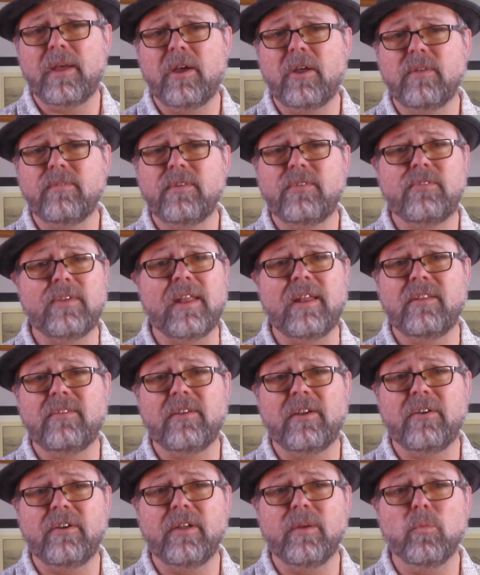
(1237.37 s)
out of a
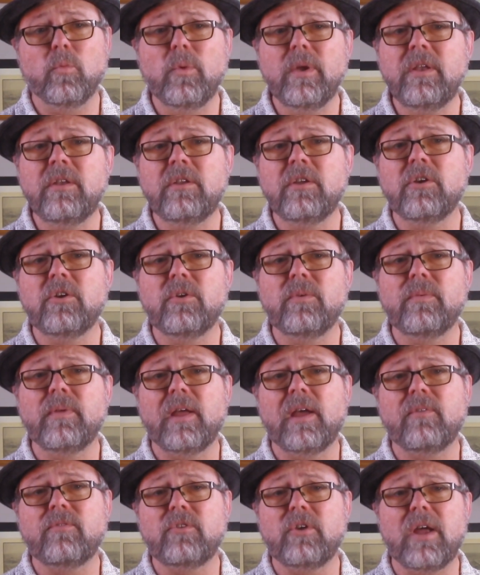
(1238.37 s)
sanitarium window
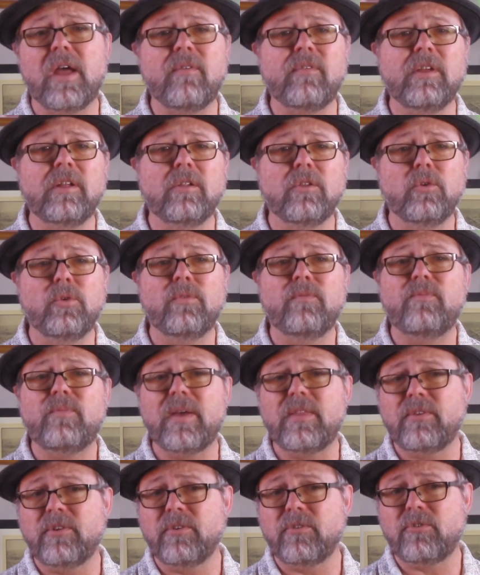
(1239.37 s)
after having glued
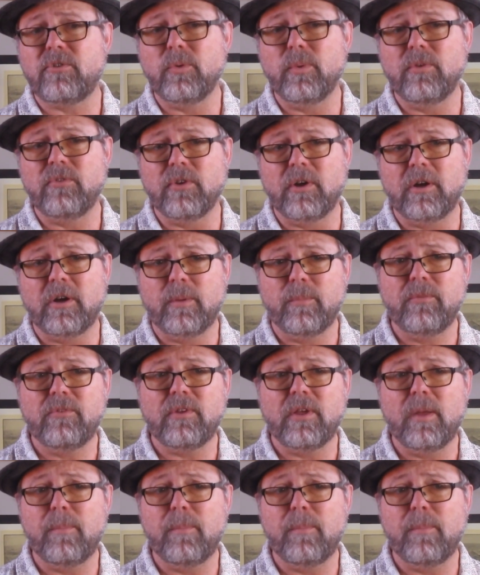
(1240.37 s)
feathers to his arms,